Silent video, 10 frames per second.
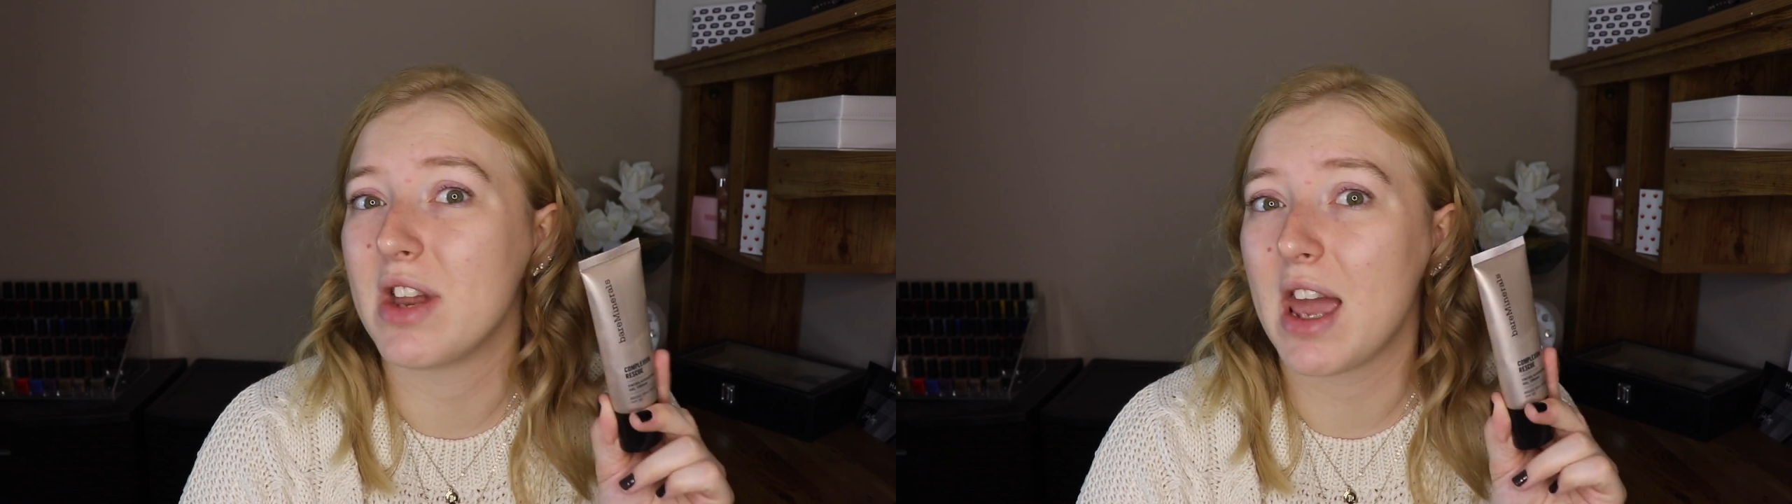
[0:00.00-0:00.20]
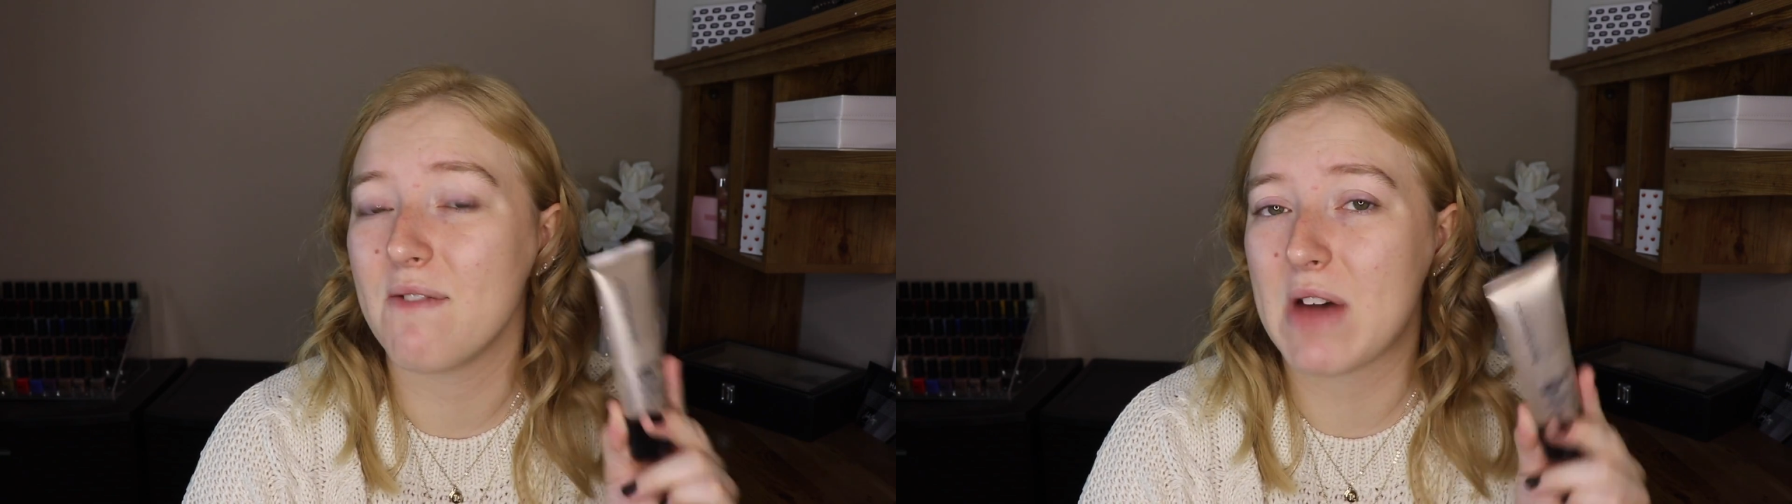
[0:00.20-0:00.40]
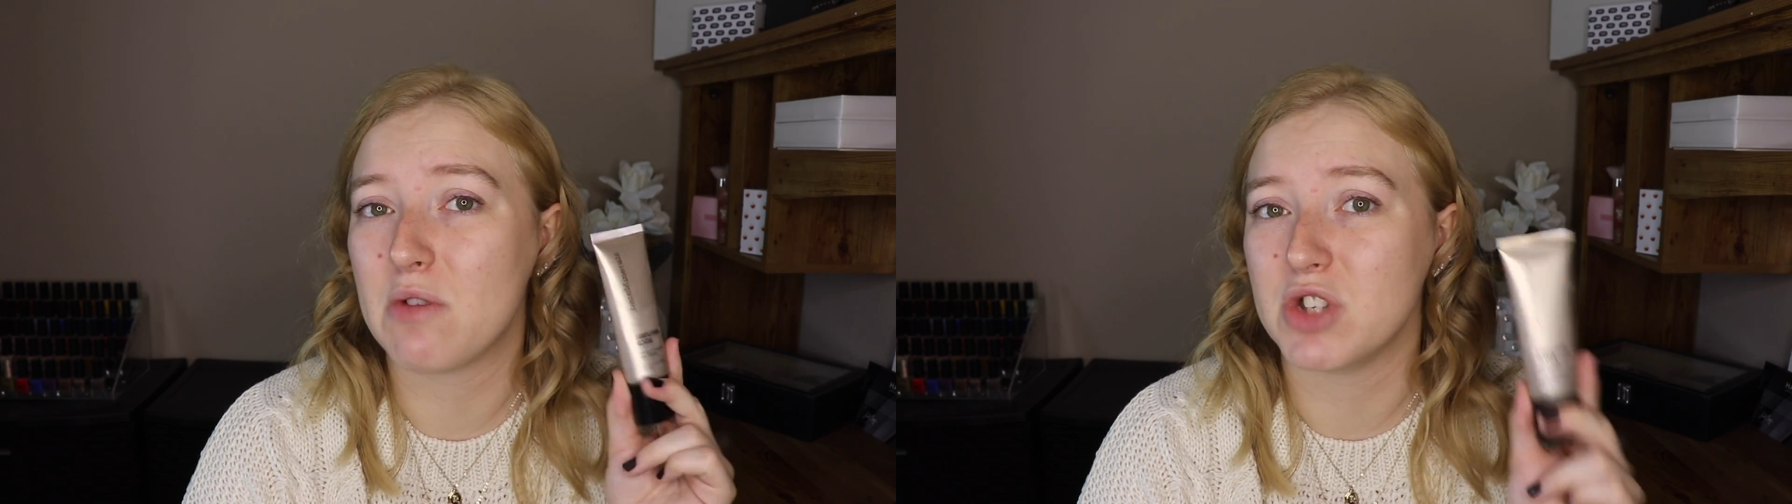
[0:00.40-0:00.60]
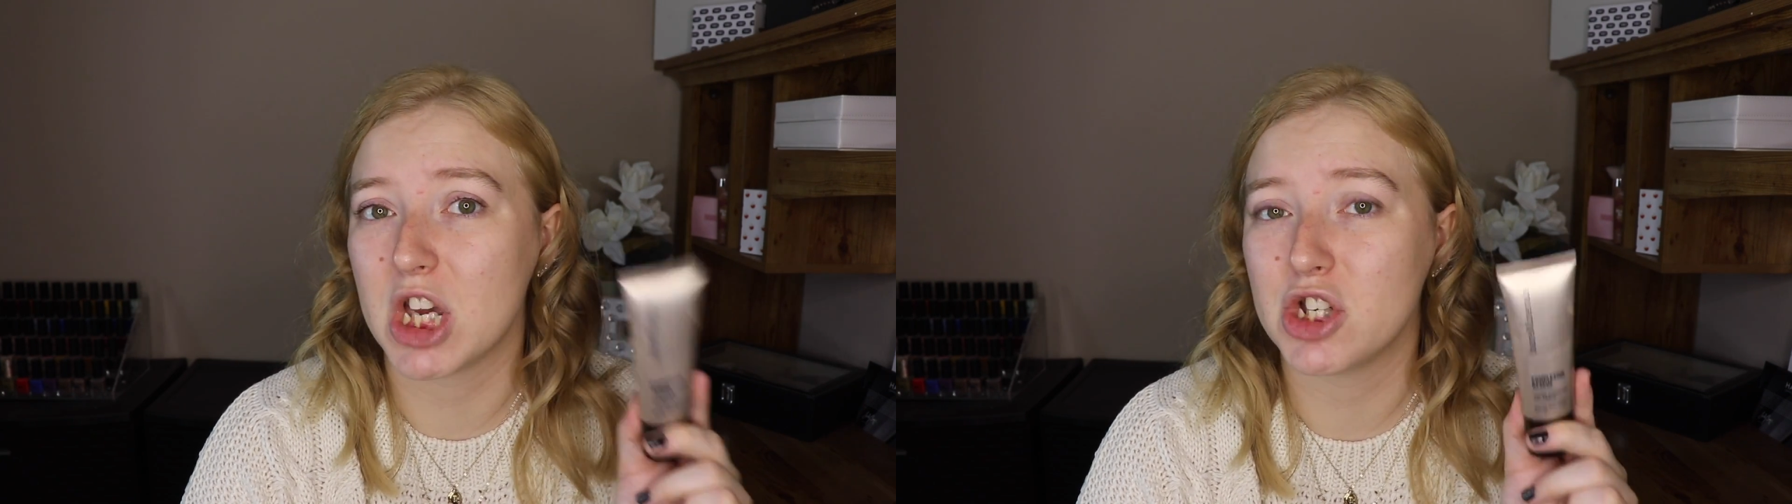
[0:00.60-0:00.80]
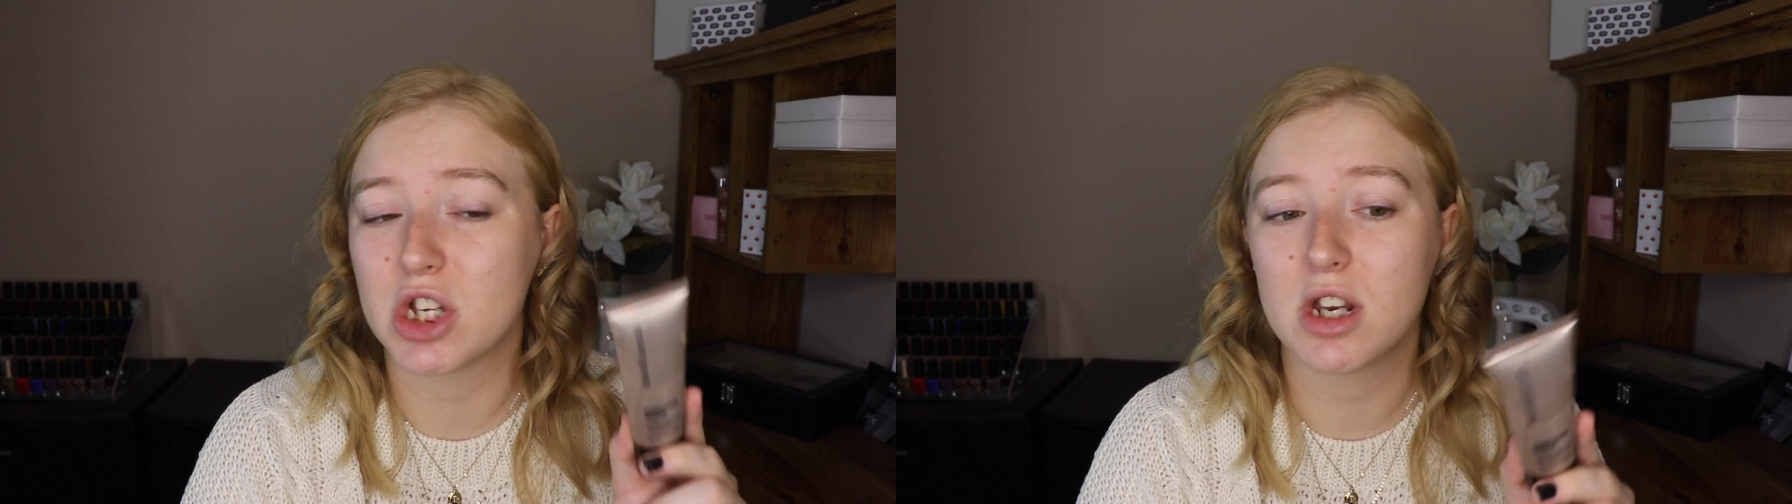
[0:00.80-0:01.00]
than a
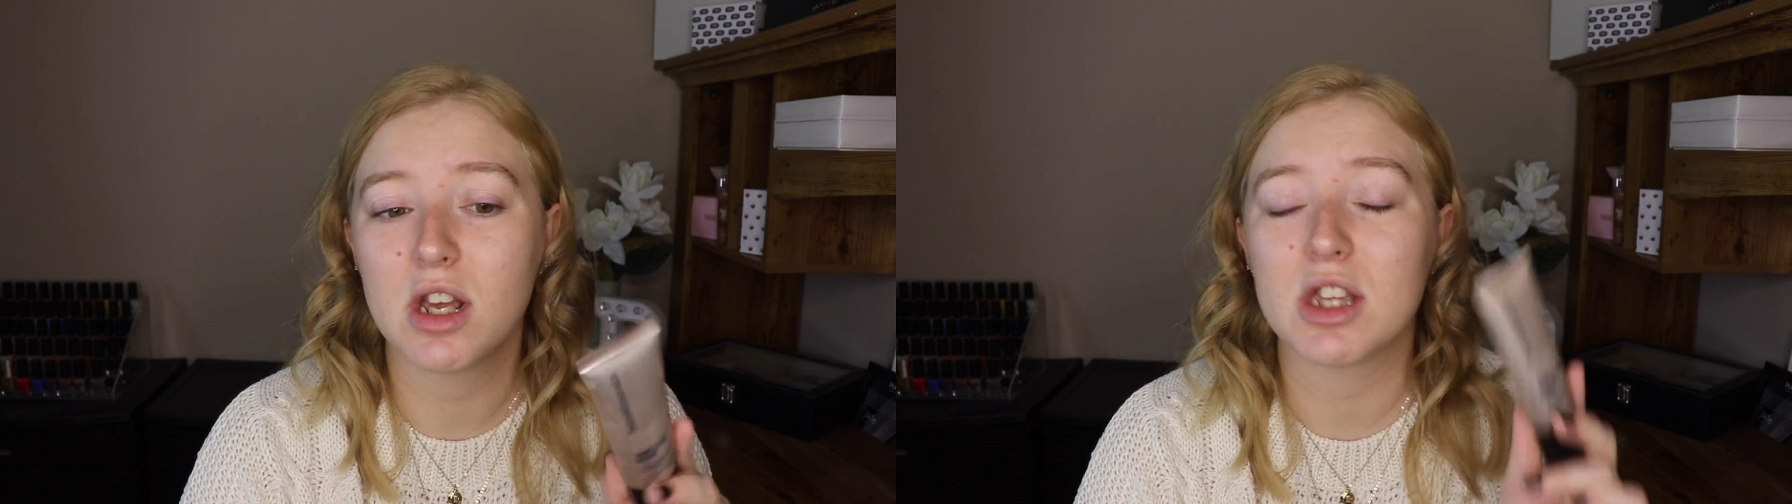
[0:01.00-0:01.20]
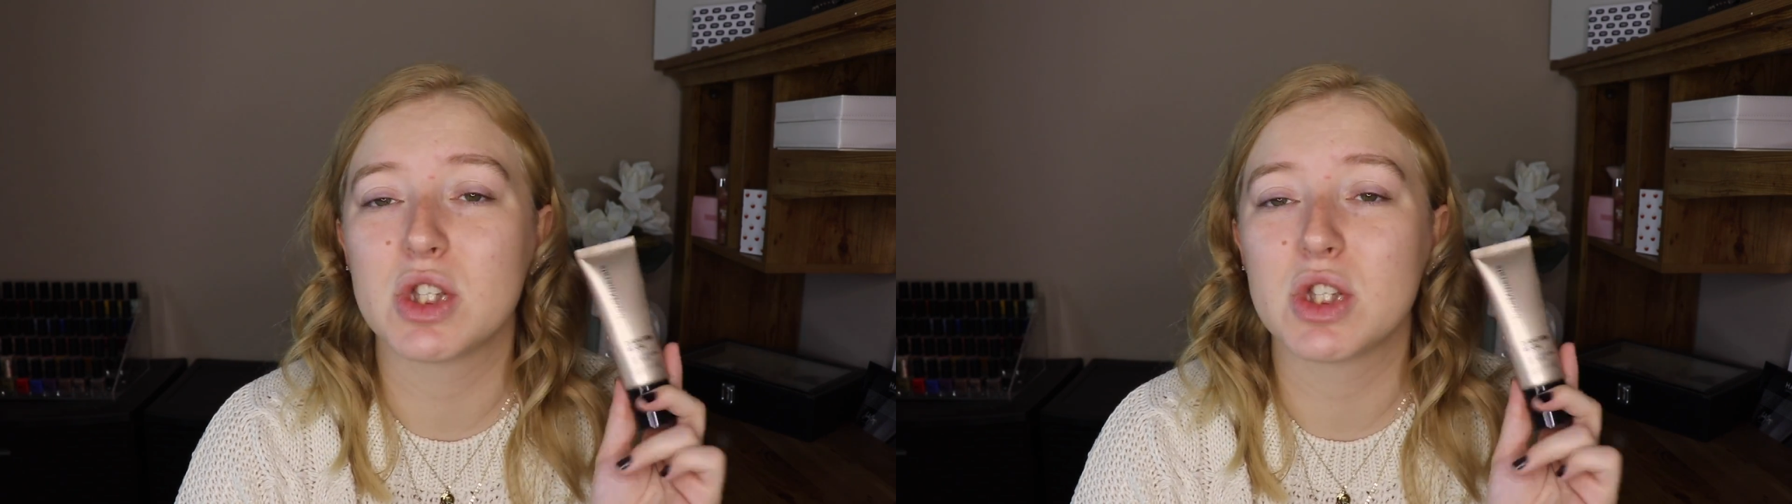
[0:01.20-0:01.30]
foundation,